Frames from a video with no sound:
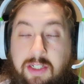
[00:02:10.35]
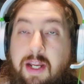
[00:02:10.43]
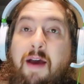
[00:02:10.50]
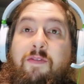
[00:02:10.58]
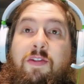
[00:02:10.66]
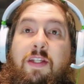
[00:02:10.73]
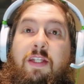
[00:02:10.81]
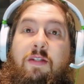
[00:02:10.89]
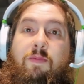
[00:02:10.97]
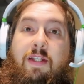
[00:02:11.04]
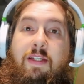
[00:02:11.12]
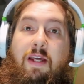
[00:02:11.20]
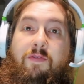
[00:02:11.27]
Now, I've seen this
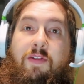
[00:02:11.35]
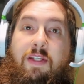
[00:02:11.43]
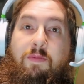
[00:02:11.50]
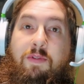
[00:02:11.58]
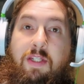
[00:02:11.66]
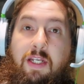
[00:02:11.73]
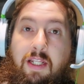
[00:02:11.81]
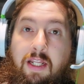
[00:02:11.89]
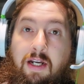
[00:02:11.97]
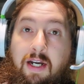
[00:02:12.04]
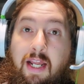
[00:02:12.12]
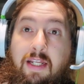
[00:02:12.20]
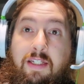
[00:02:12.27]
myself as I'm sitting
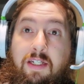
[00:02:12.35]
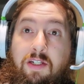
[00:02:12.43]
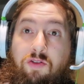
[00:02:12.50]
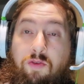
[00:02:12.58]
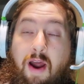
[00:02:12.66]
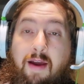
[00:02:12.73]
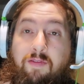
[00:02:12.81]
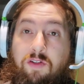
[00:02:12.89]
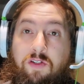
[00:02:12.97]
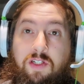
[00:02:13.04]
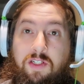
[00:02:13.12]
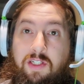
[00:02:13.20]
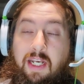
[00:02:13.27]
there and I see drivers
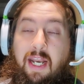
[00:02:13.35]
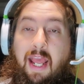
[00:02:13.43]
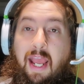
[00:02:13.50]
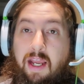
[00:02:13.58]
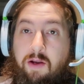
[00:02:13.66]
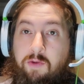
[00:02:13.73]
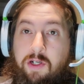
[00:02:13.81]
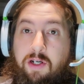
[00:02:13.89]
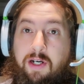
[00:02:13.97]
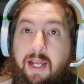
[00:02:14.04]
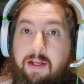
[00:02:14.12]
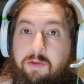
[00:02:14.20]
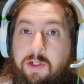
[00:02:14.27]
just get angrier and
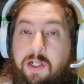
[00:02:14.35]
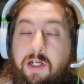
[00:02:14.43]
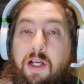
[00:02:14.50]
angrier,